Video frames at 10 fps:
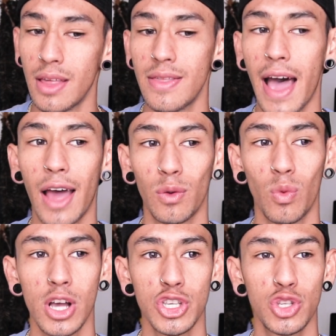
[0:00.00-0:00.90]
that
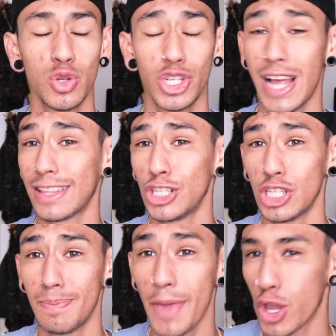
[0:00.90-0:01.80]
was she had to
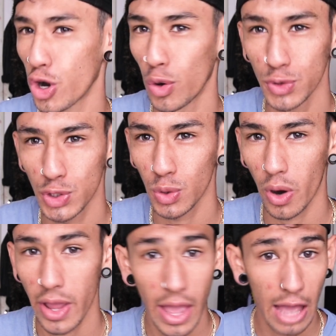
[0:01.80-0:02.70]
just make her own story,